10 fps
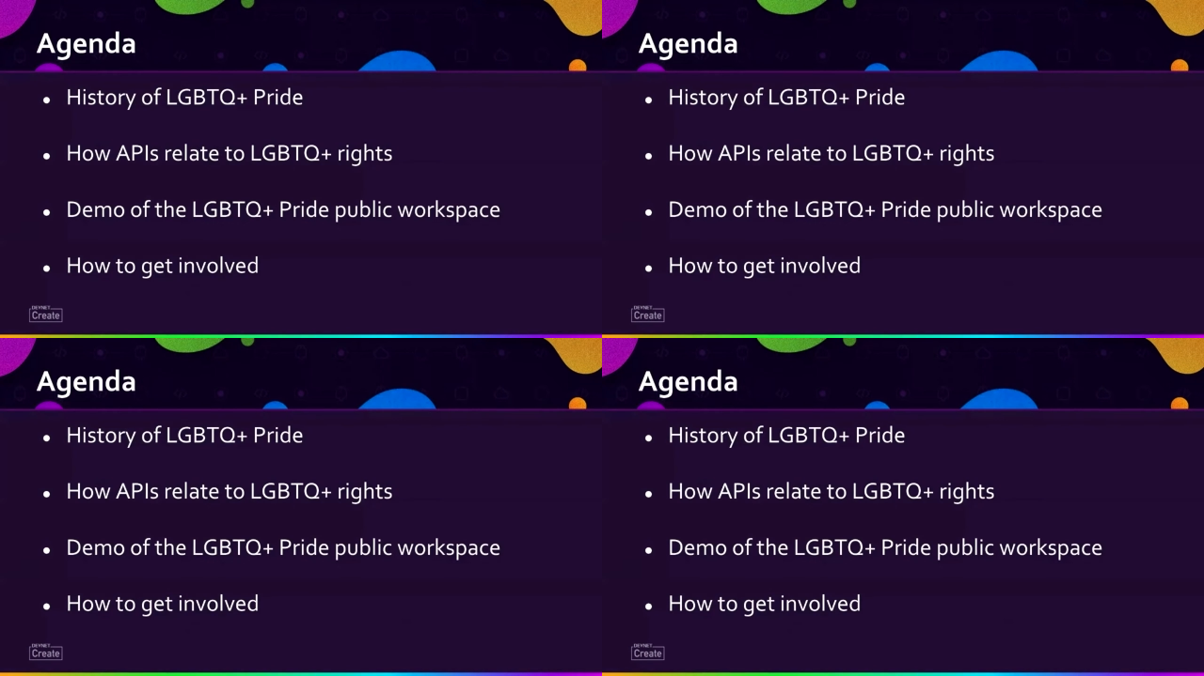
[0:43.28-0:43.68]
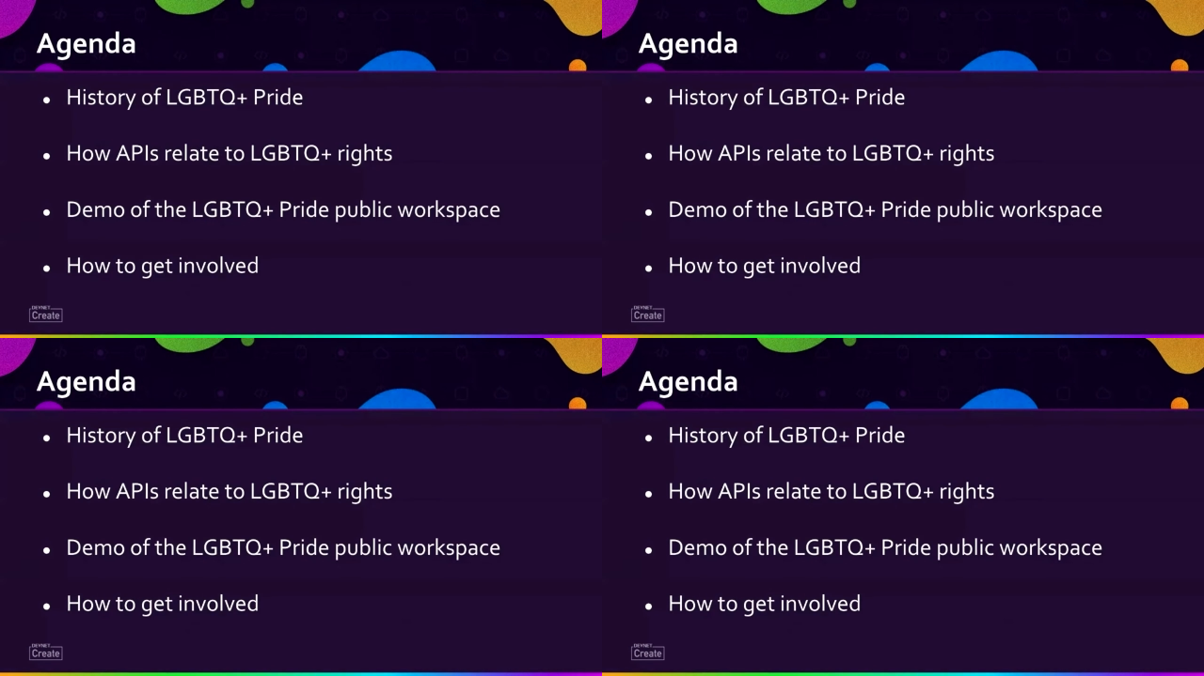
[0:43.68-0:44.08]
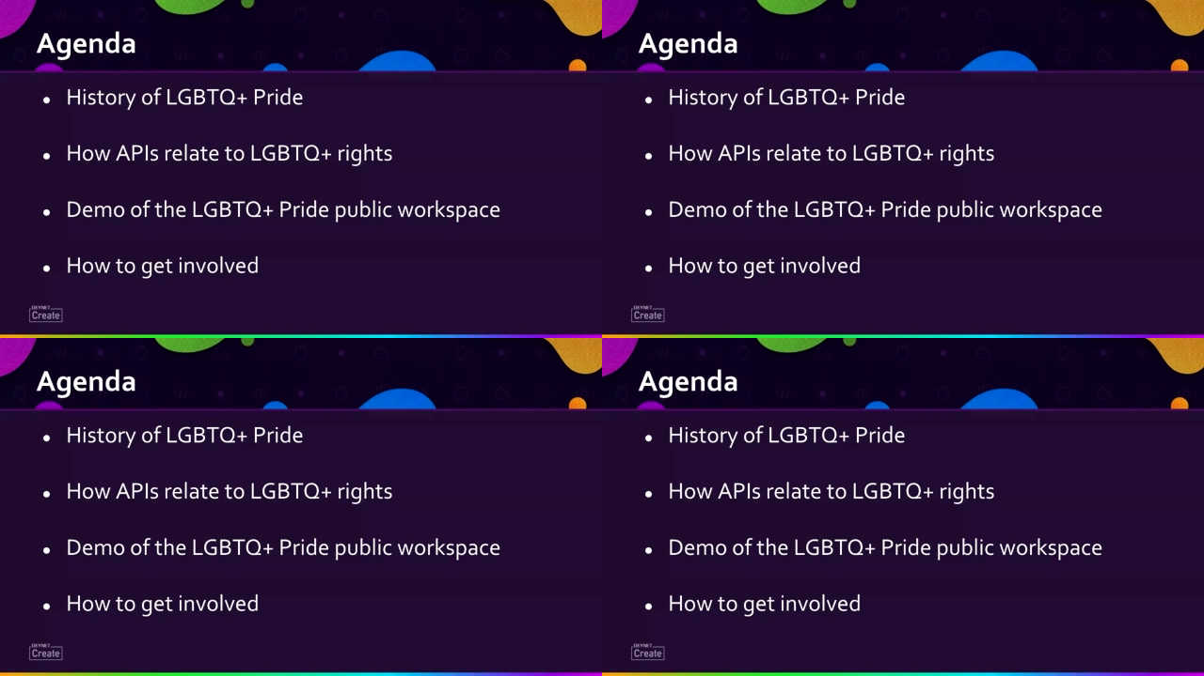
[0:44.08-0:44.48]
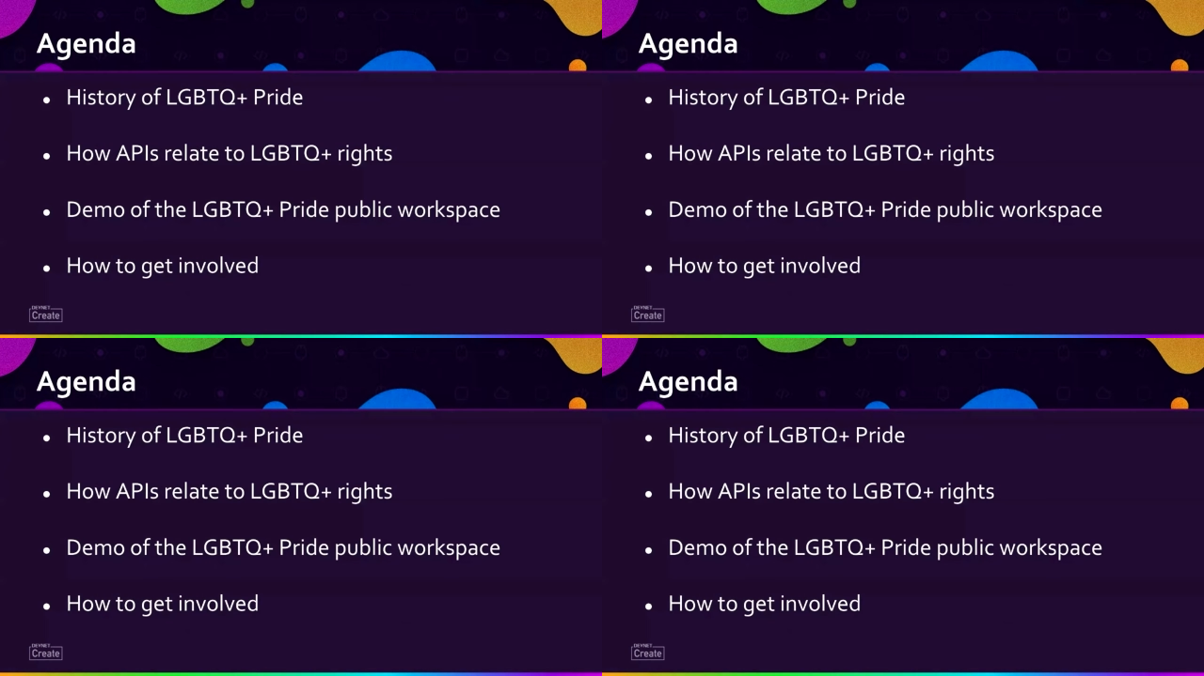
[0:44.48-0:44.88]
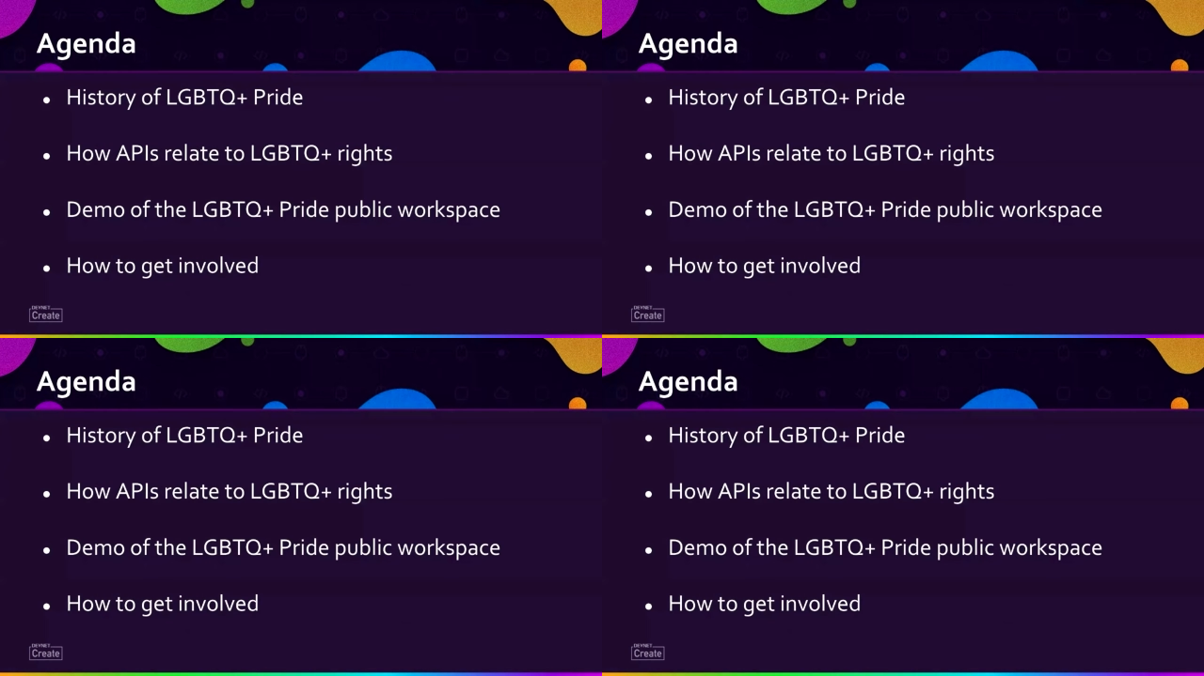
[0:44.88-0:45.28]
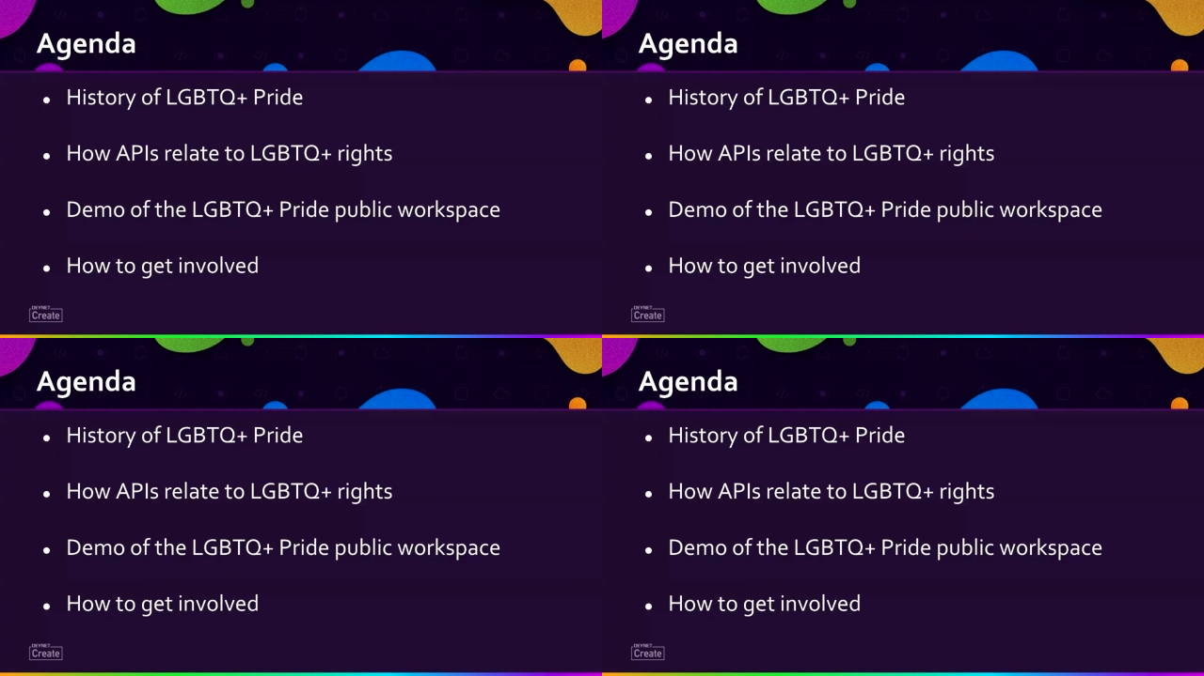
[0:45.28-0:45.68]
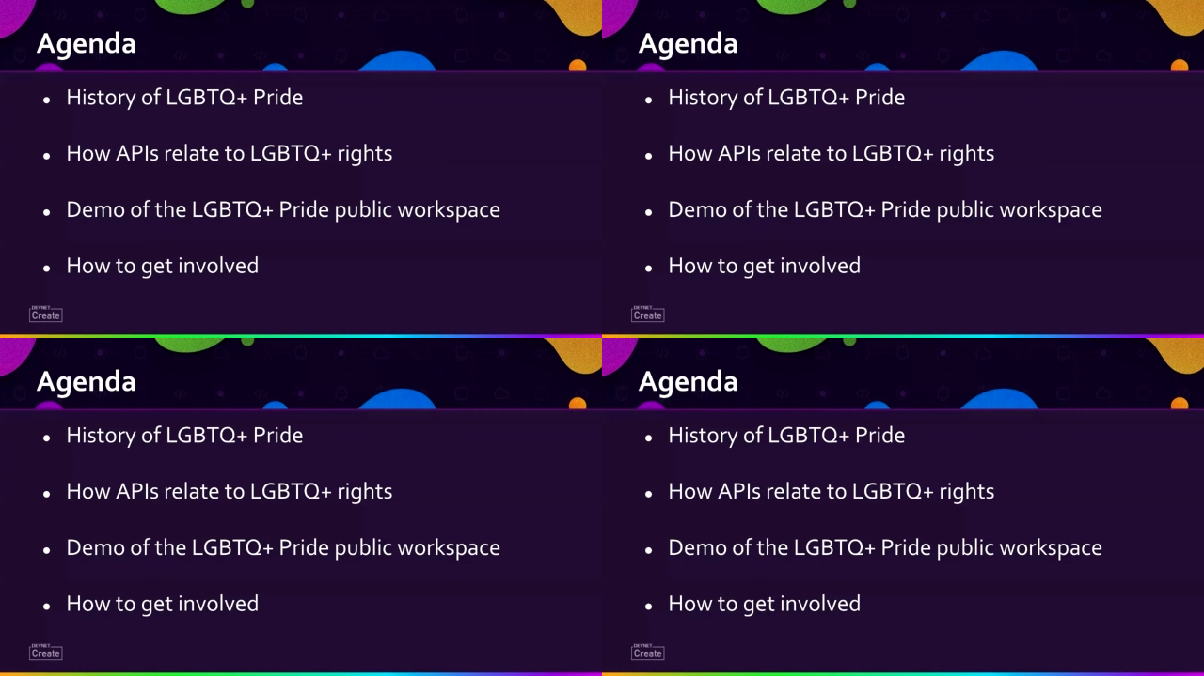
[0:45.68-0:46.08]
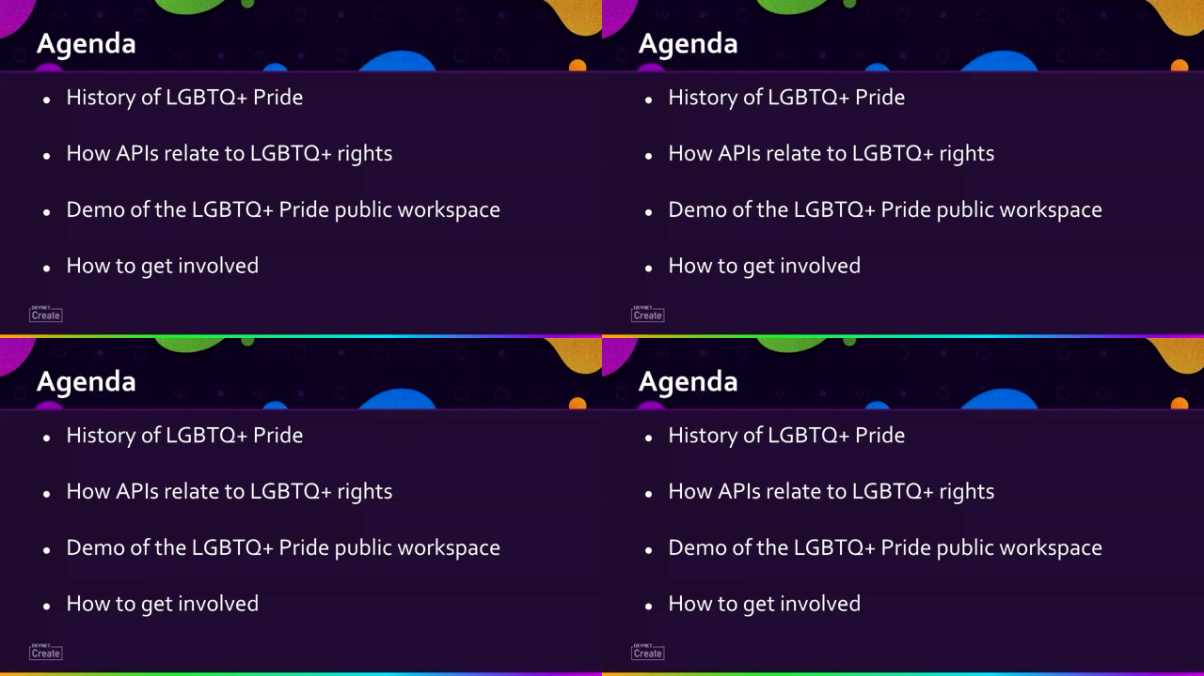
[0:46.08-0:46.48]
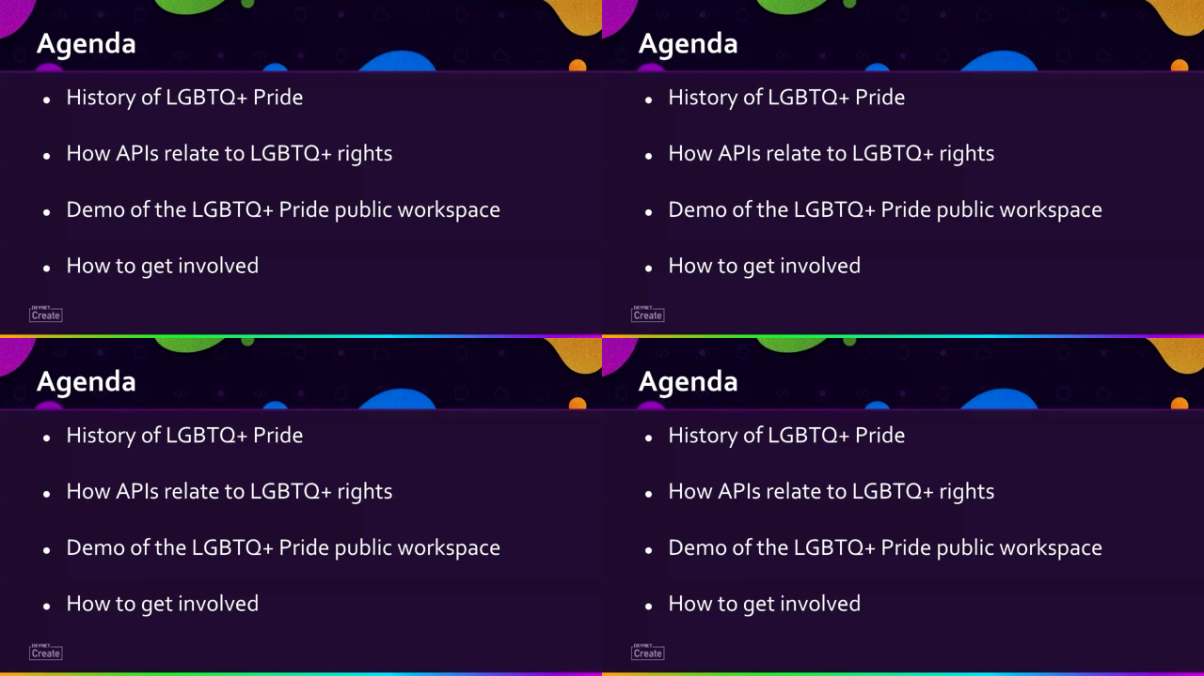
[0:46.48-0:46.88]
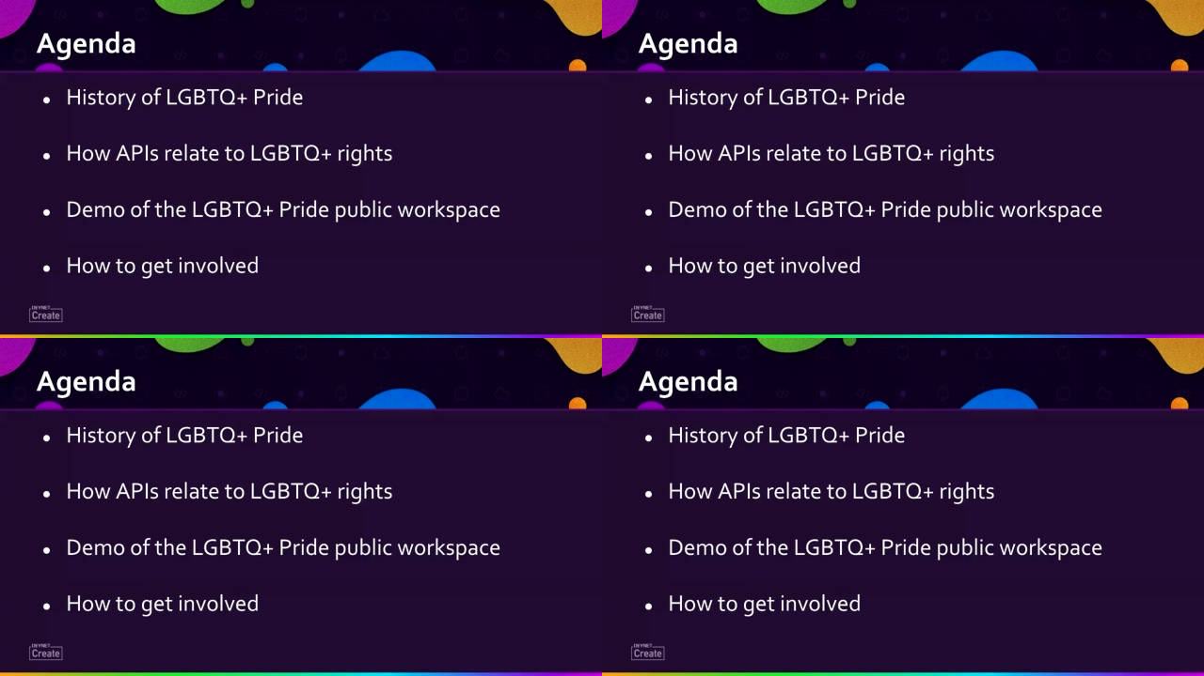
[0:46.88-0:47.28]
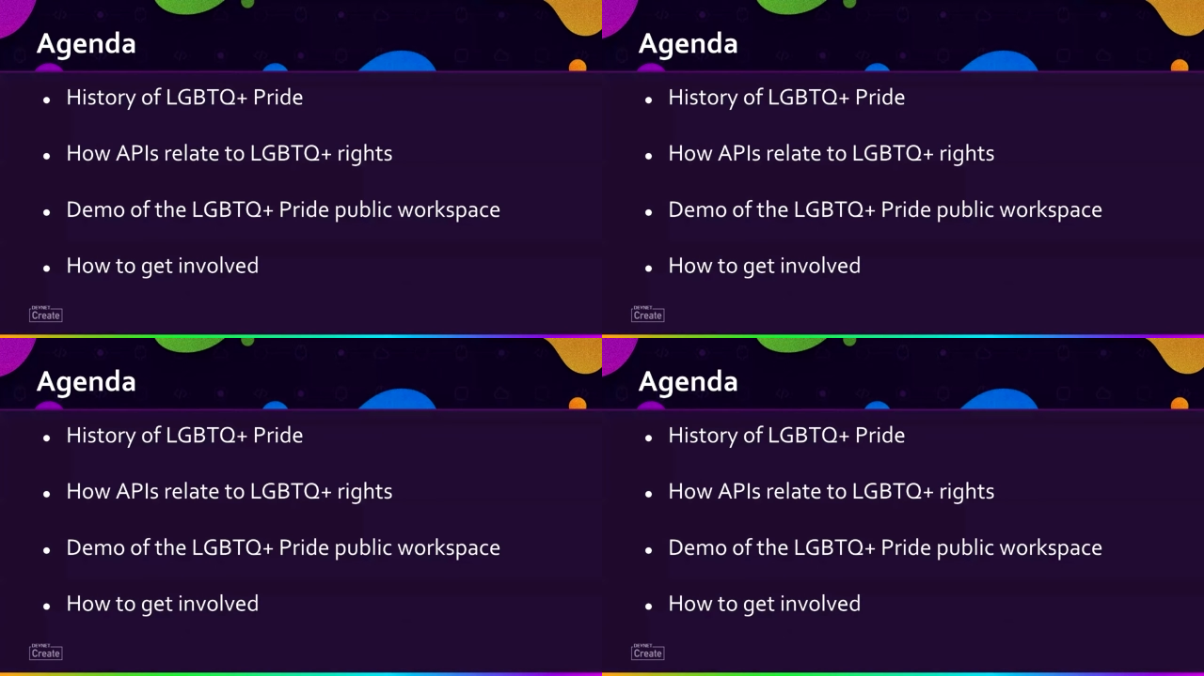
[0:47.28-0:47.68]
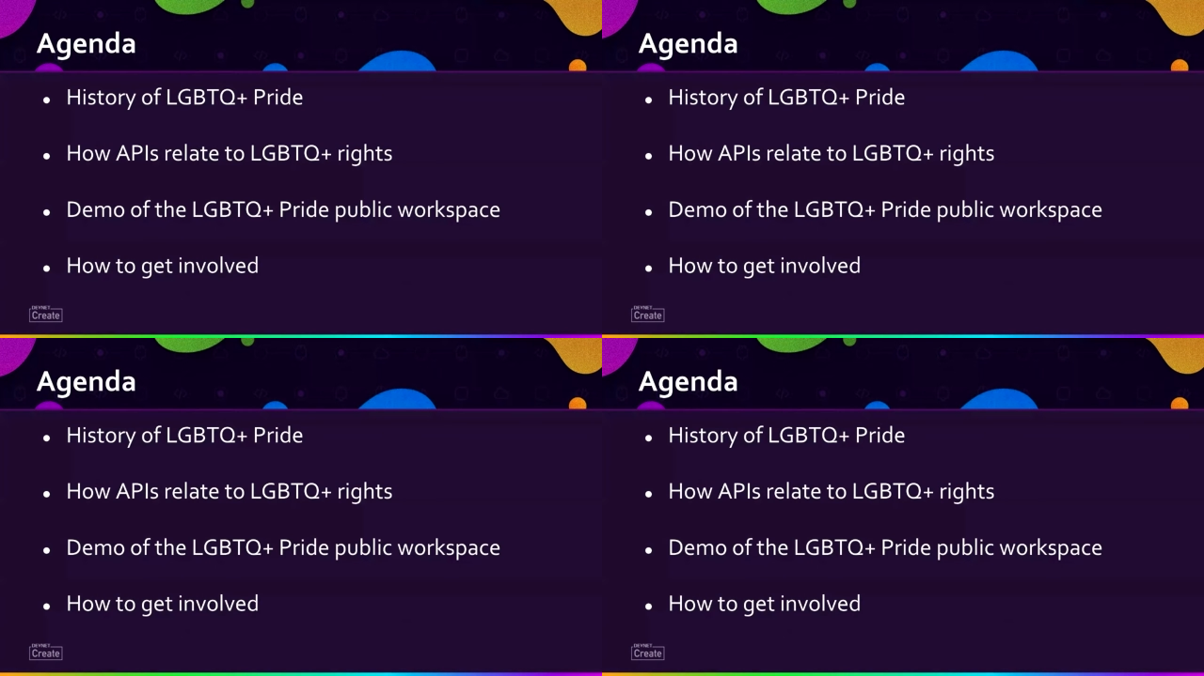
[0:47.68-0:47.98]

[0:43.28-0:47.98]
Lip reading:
[unreadable: no face in view]